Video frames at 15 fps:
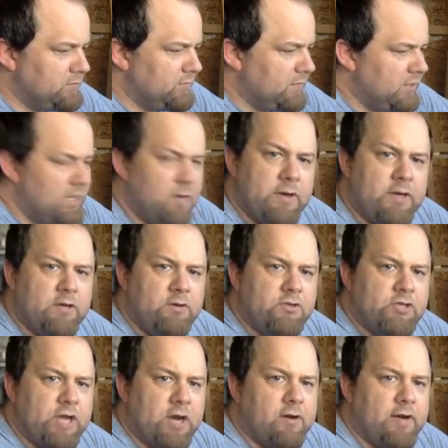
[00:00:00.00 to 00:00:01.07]
yeah, we could do
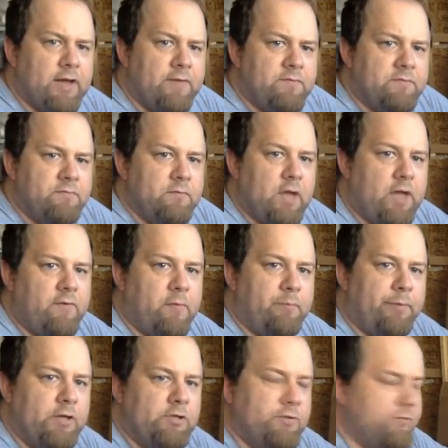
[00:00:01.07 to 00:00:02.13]
cherry. I have a
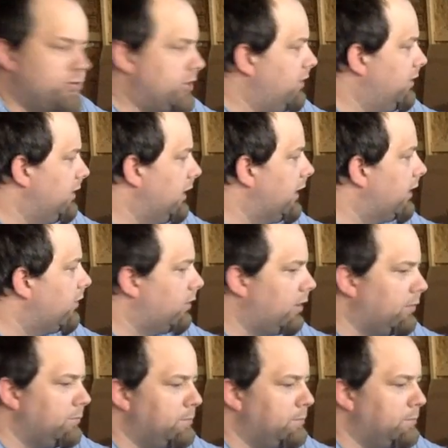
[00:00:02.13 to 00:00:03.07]
bunch of cherry laying around.